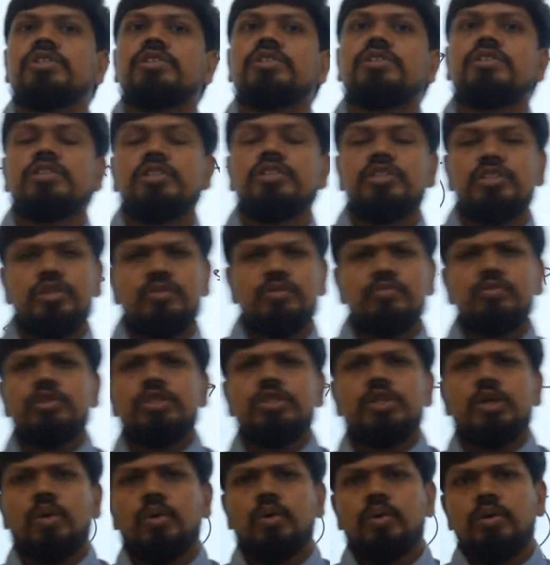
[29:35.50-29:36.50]
and
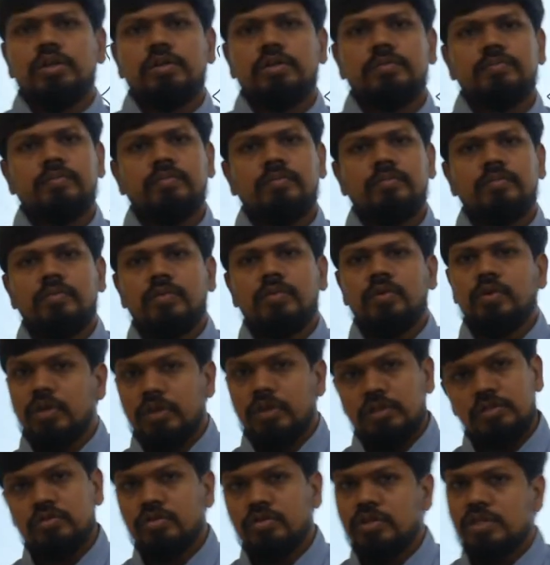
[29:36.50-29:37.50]
distribution only. Okay,
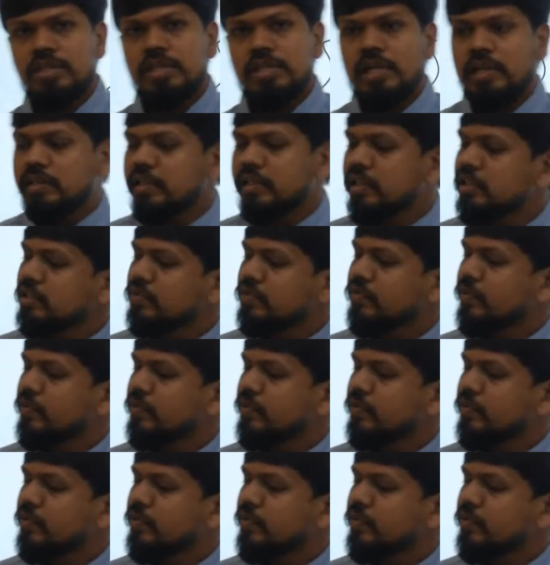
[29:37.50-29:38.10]
so these are things we